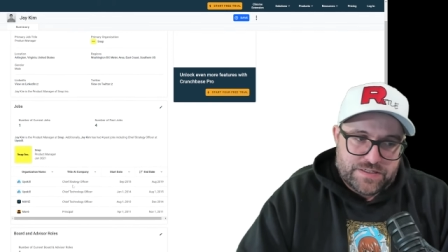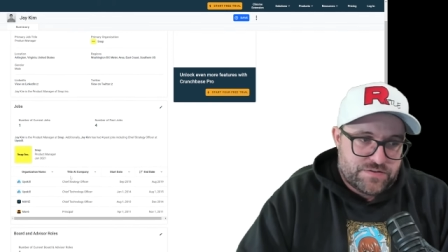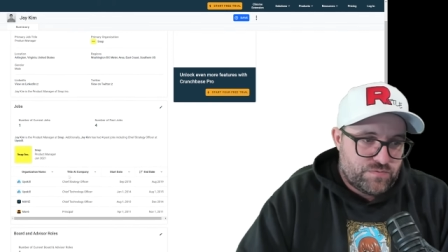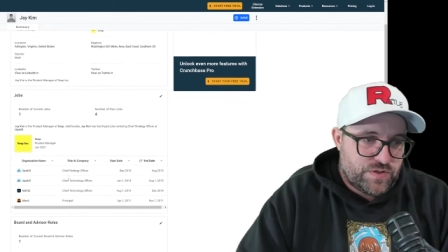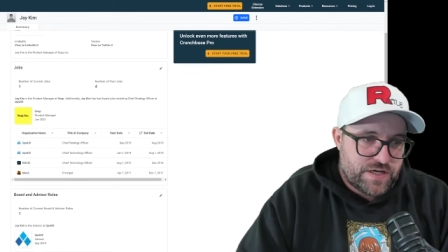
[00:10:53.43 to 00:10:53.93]

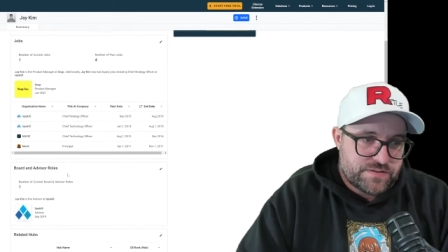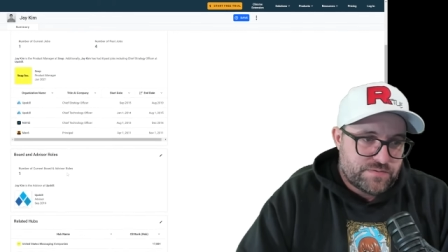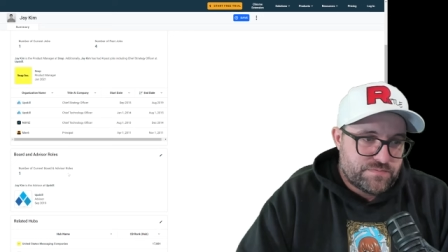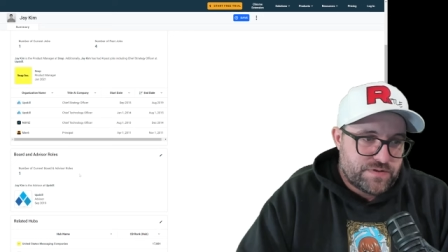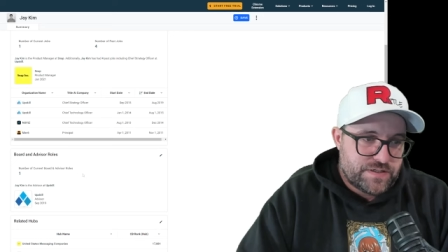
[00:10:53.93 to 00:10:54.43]
we got
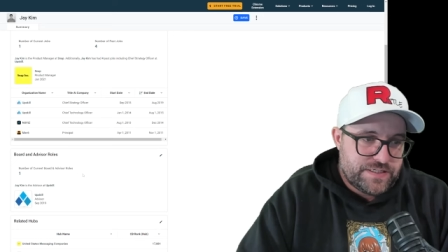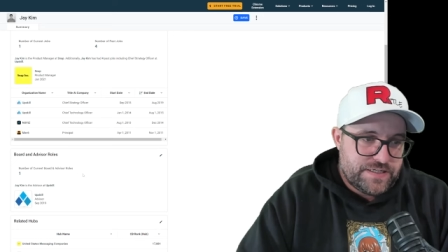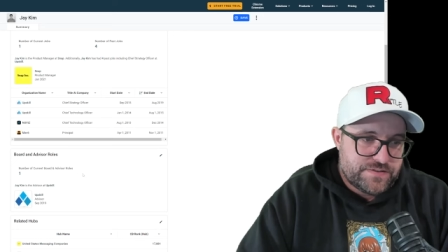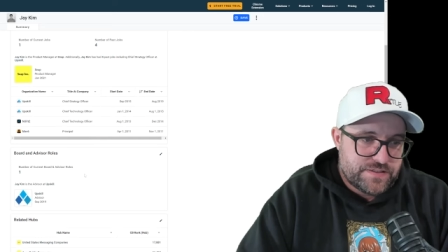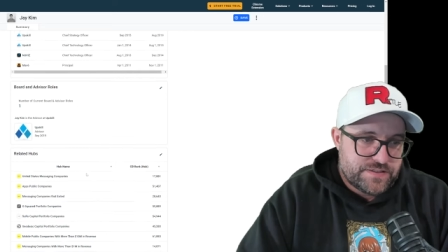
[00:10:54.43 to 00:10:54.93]
some
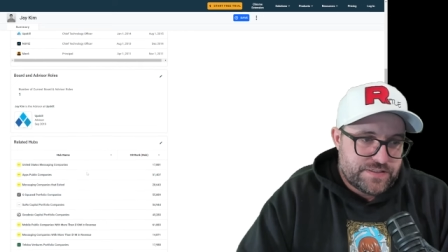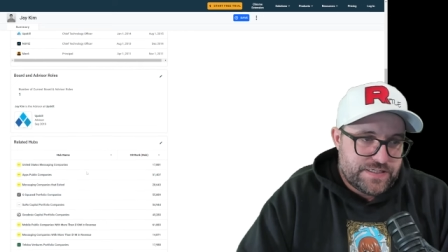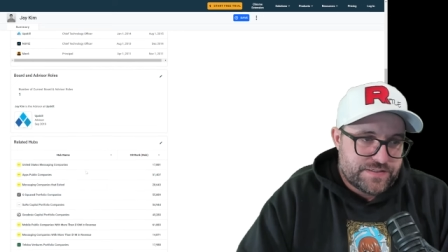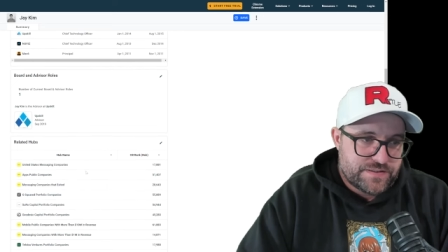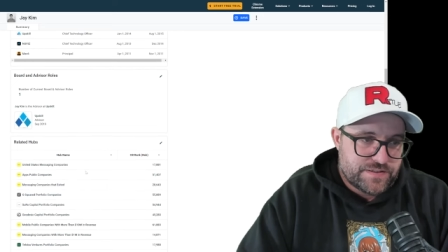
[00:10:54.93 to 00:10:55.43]

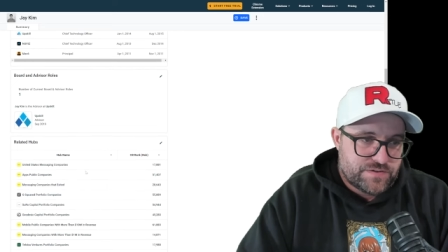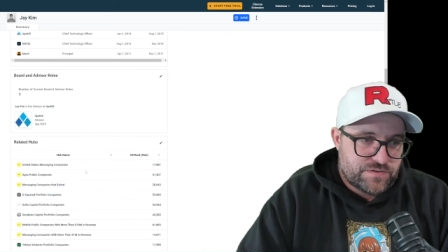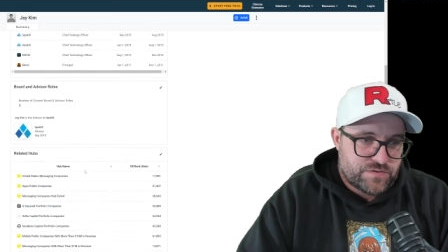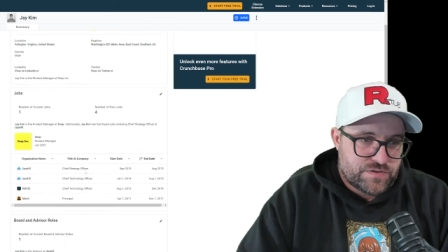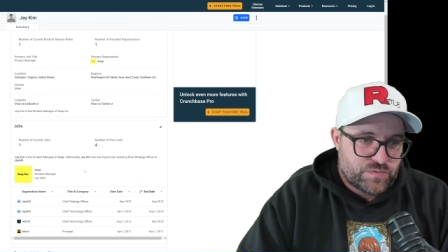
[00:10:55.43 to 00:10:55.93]
decent
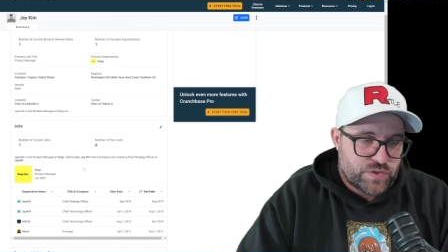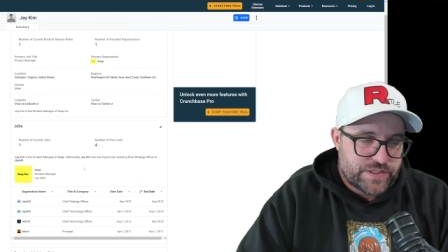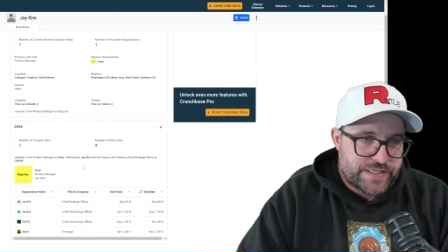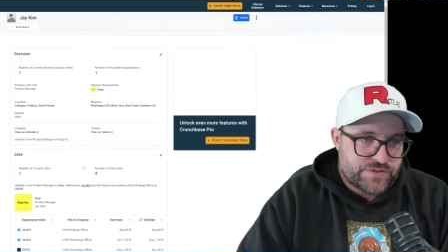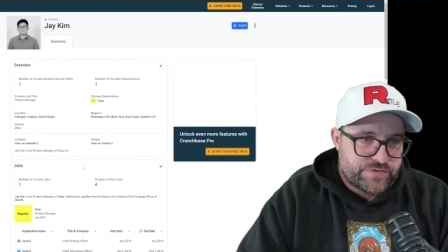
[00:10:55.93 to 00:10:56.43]
little
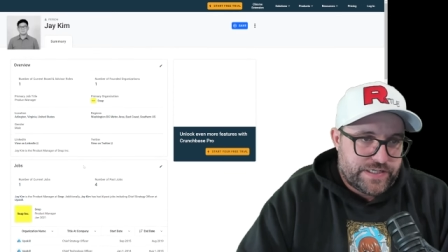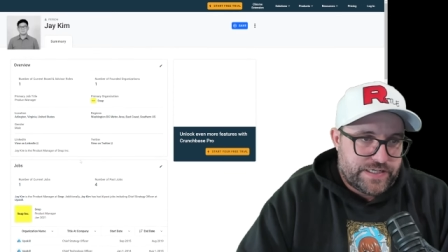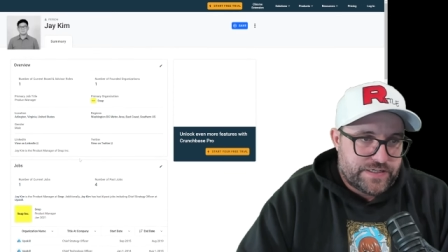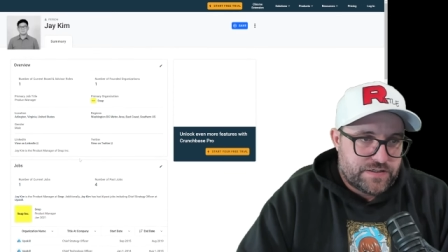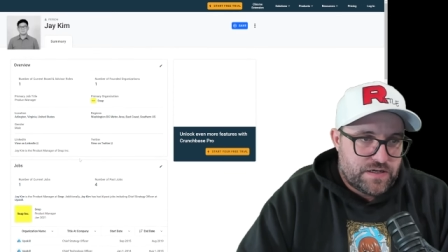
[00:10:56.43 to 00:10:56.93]
work history
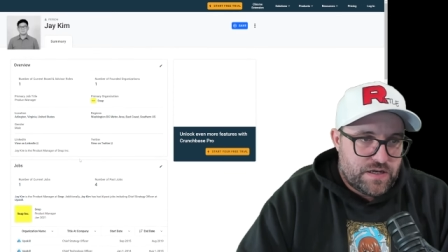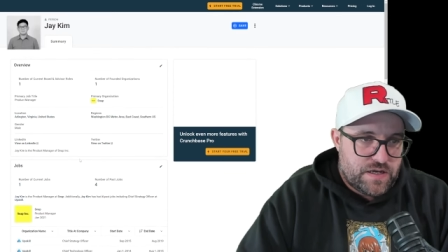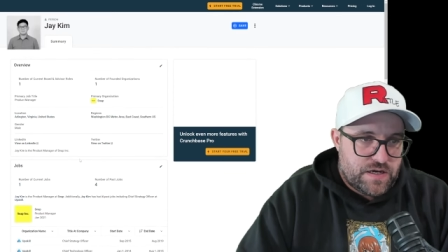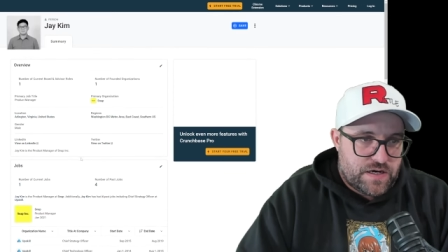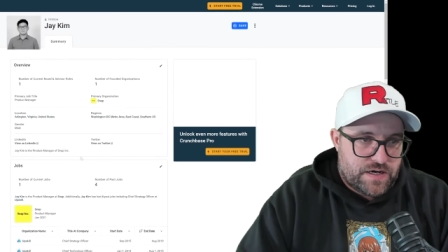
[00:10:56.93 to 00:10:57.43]
here,
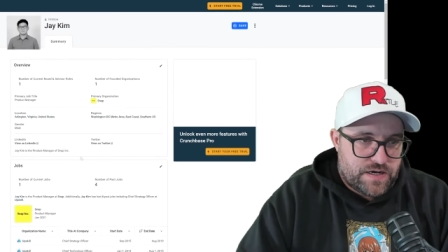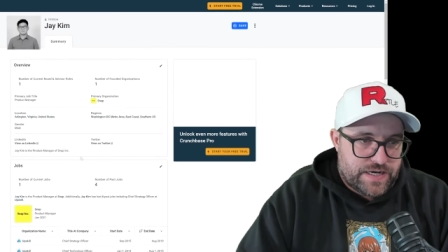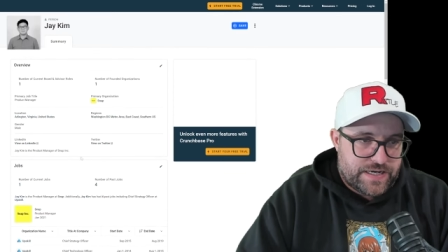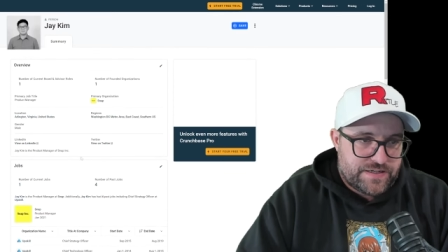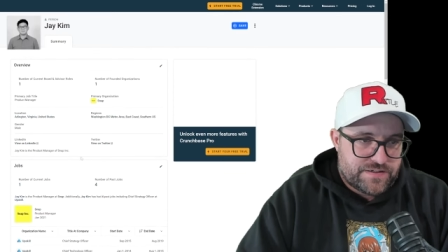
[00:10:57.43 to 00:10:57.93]

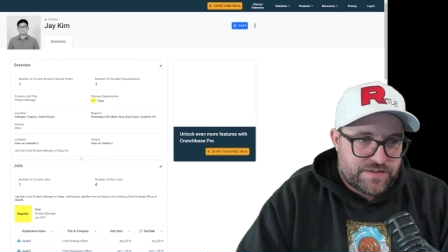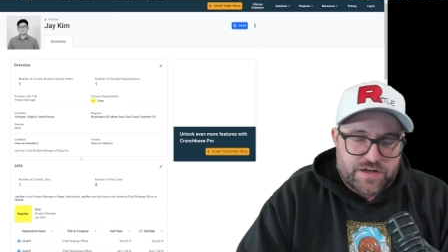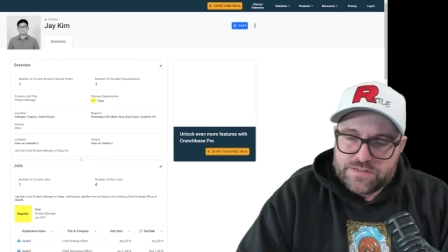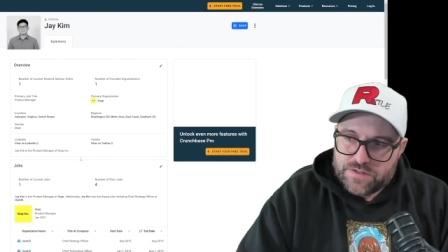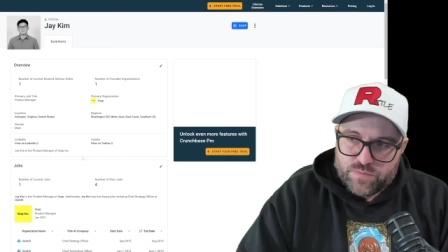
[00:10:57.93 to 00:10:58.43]
and
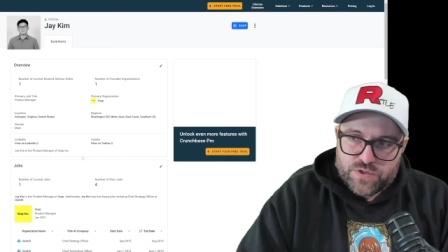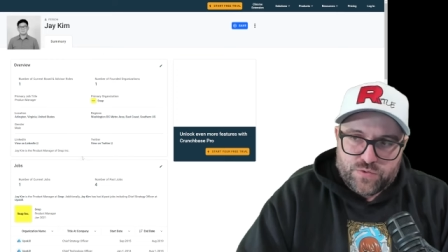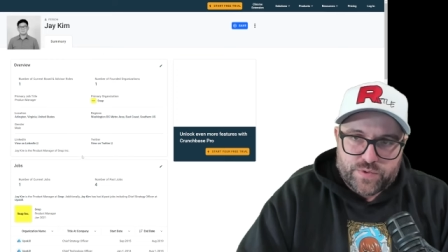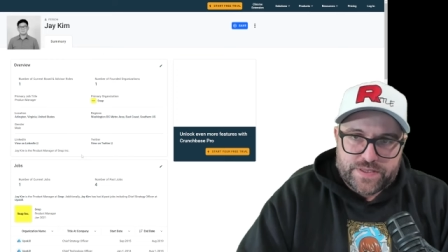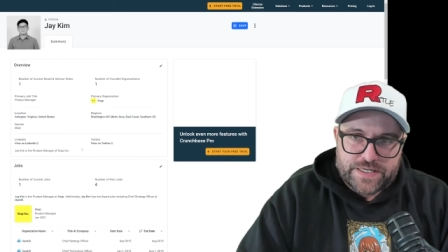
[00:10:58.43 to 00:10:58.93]
not someone
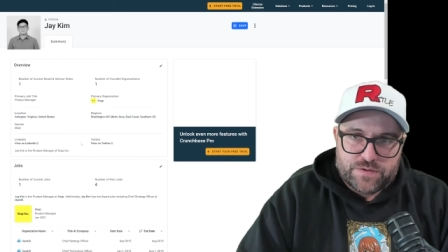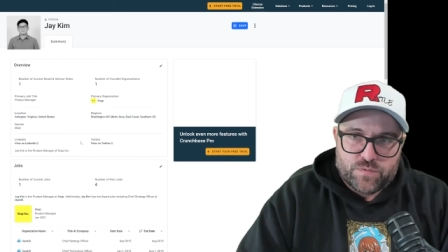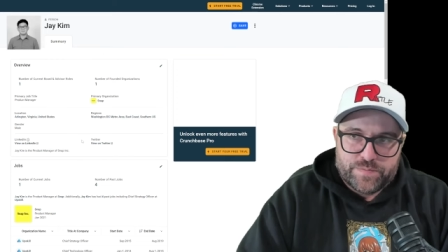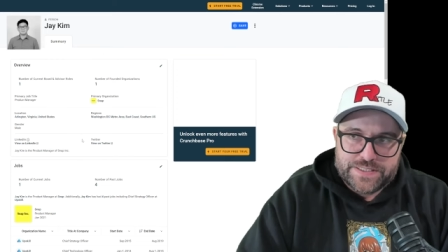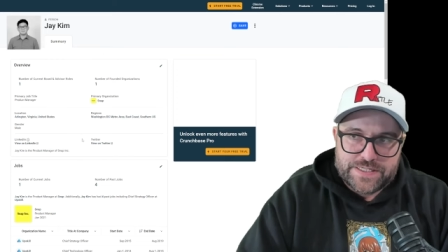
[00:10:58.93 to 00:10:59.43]
you would think
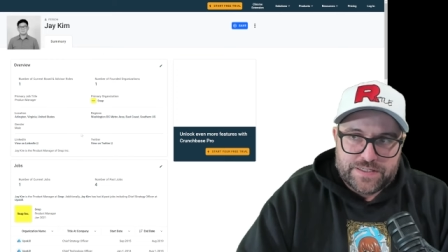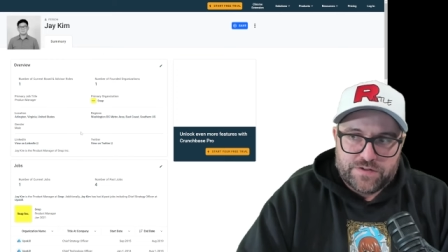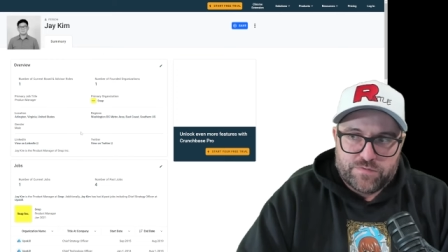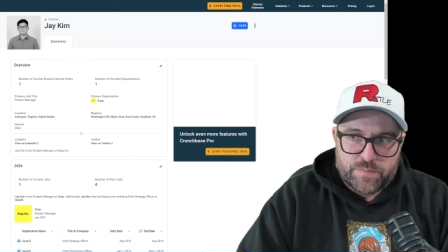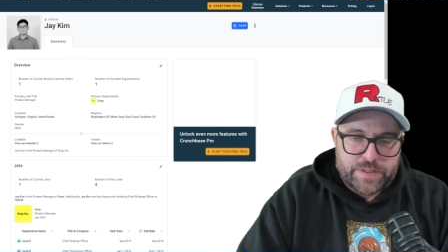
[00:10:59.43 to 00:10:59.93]
would be
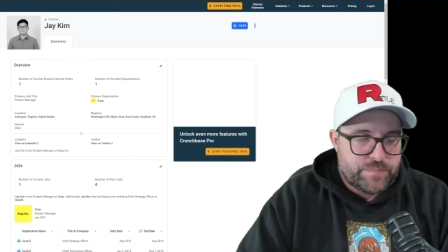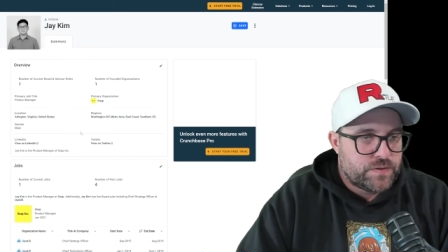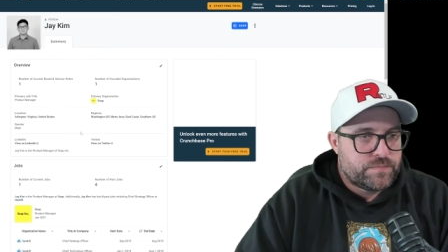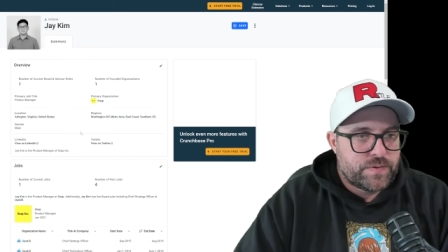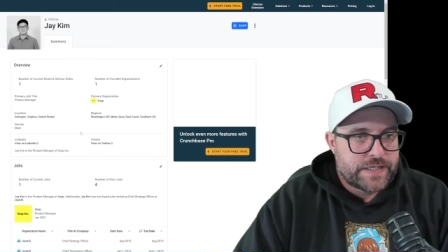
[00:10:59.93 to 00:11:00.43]
stealing from
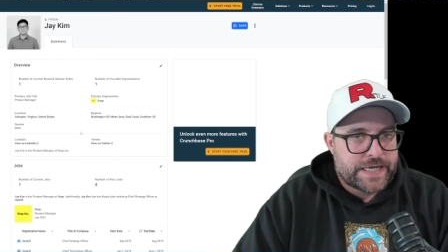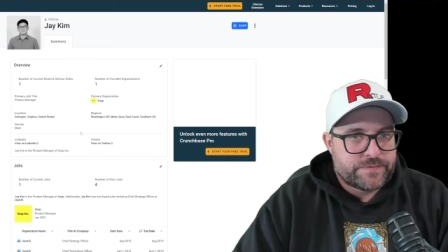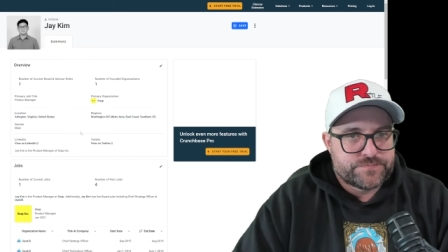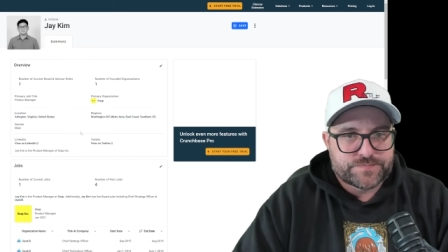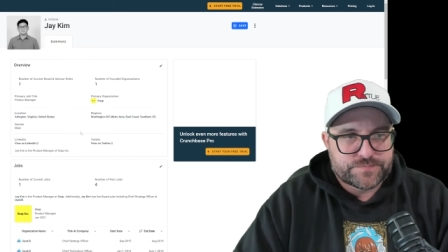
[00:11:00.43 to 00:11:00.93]
people, but
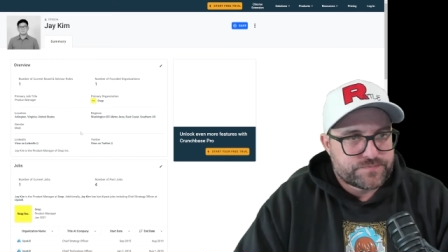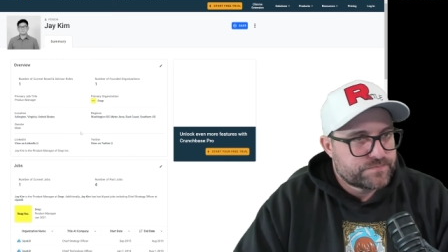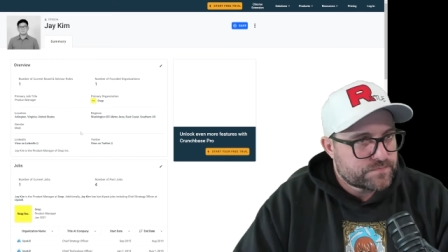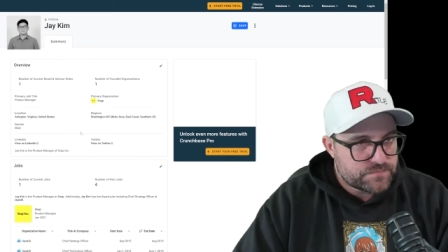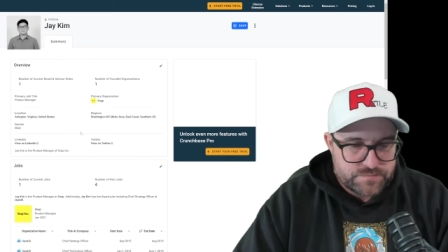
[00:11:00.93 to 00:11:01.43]
again,
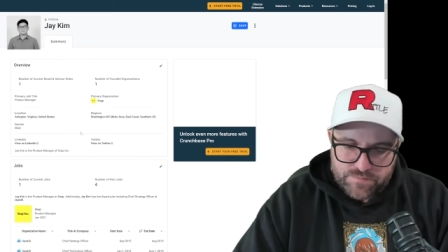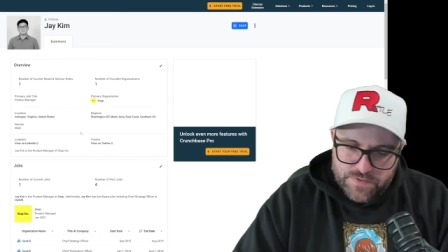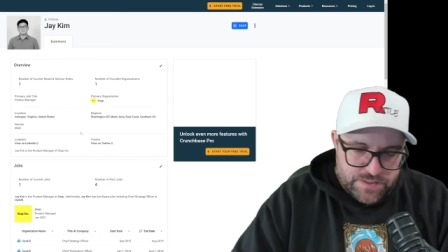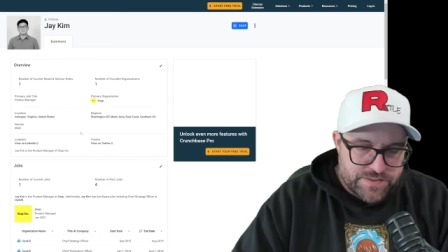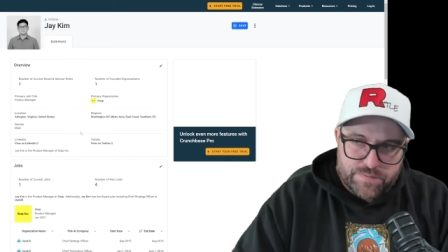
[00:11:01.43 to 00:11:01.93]

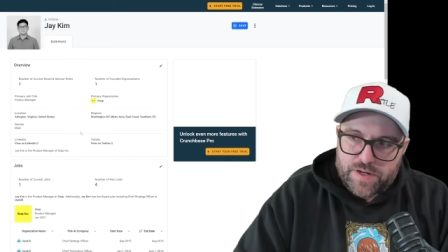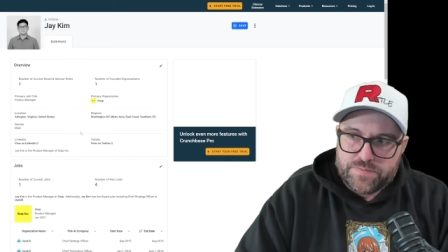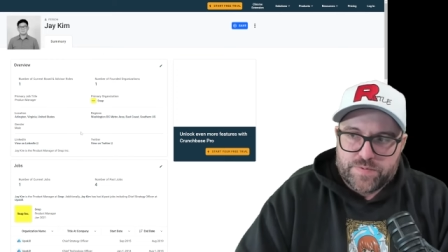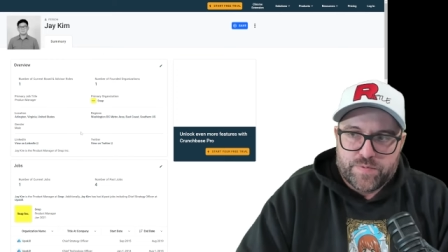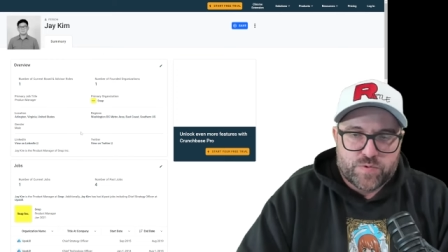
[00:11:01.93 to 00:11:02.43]
sometimes people